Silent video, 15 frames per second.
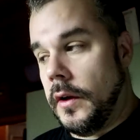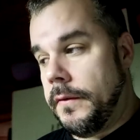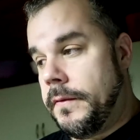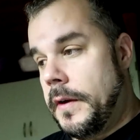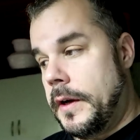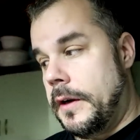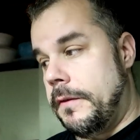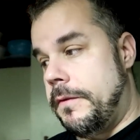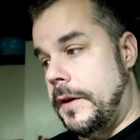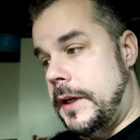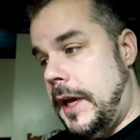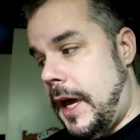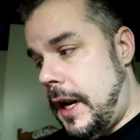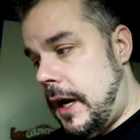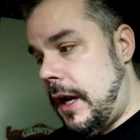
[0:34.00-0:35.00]
So I figured,
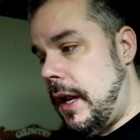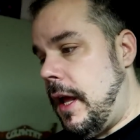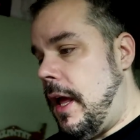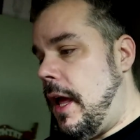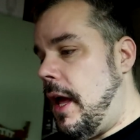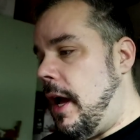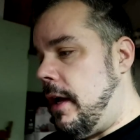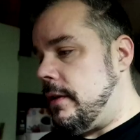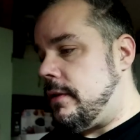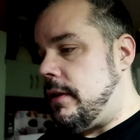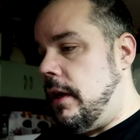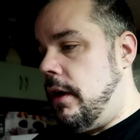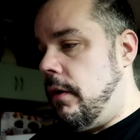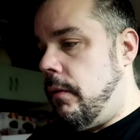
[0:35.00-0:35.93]
forget it. I'll stay